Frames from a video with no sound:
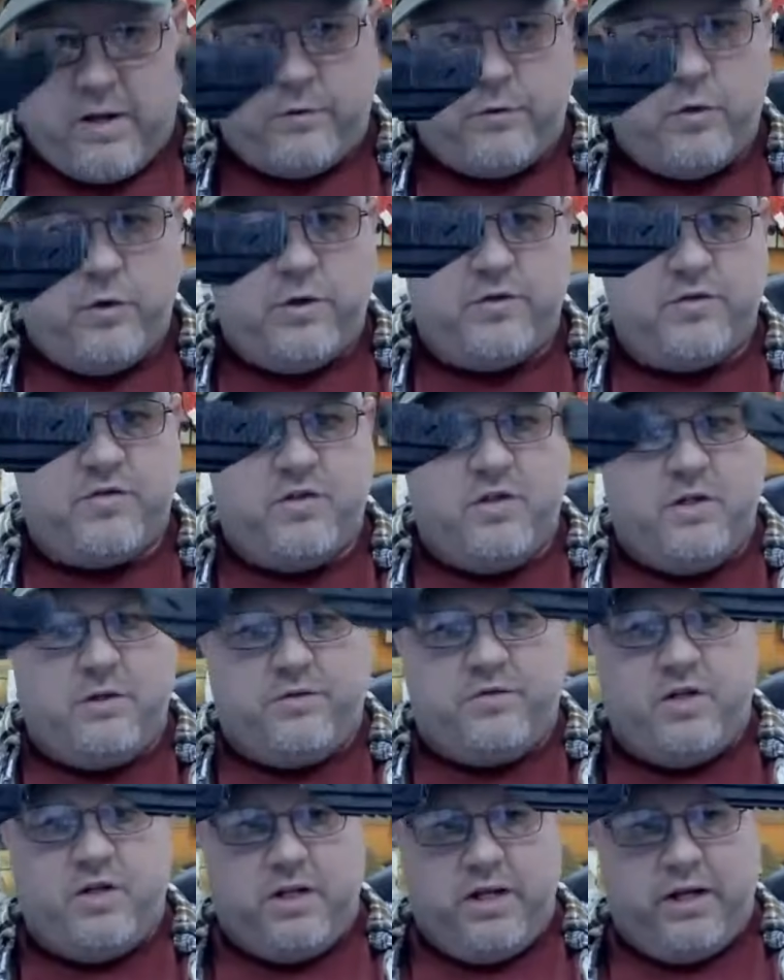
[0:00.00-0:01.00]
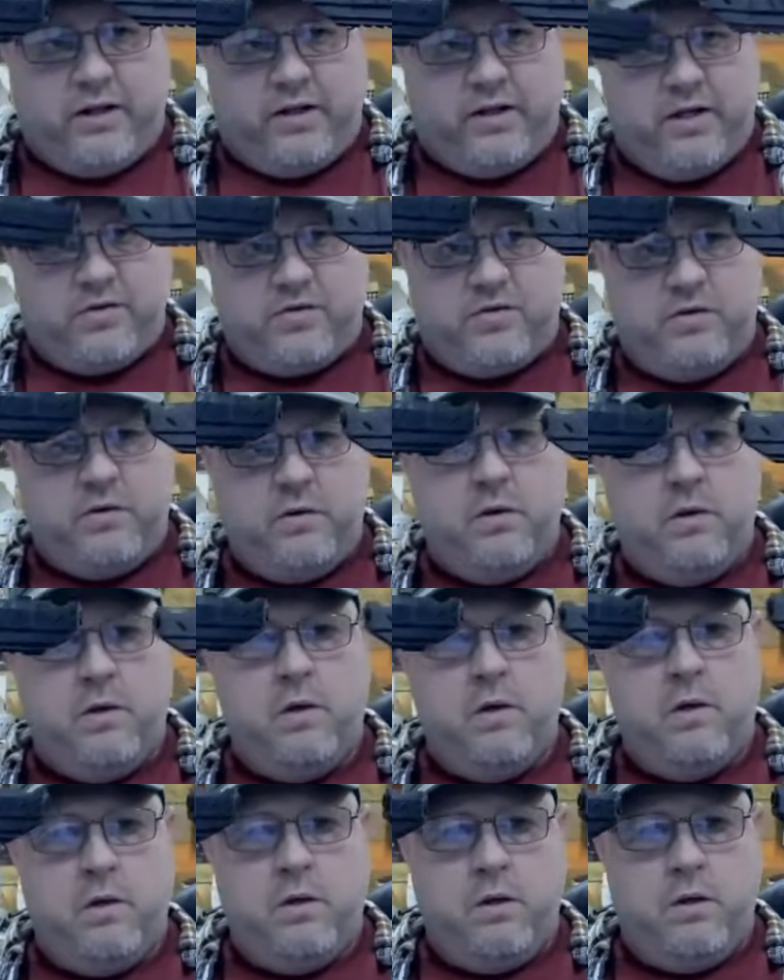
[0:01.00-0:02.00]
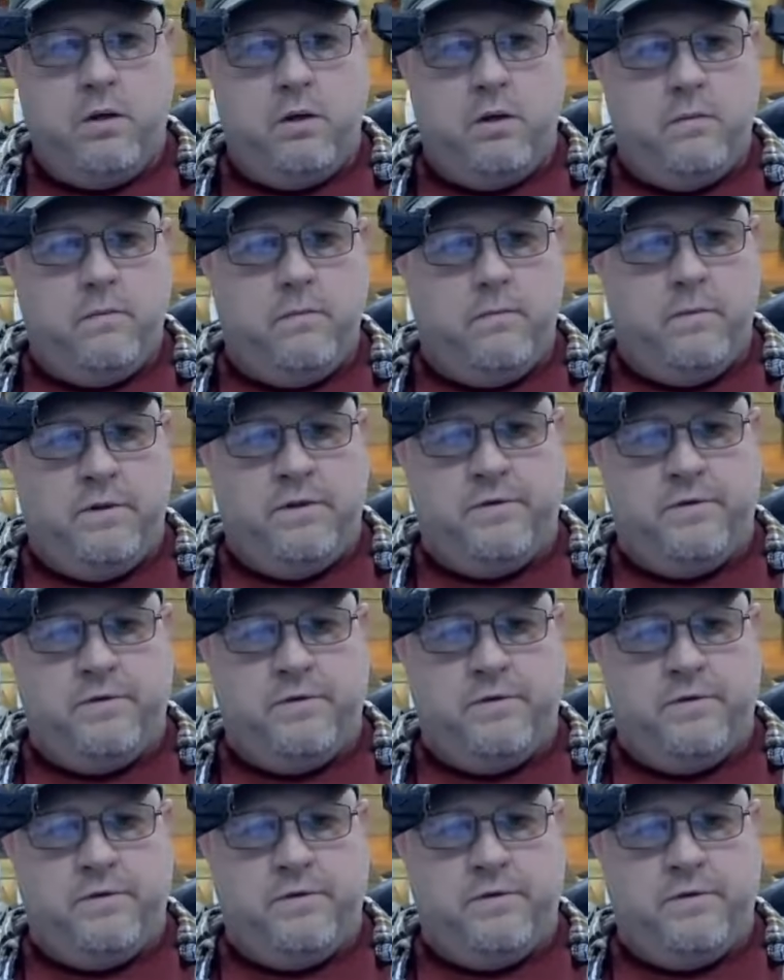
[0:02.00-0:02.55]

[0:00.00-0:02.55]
so they'll sit like this on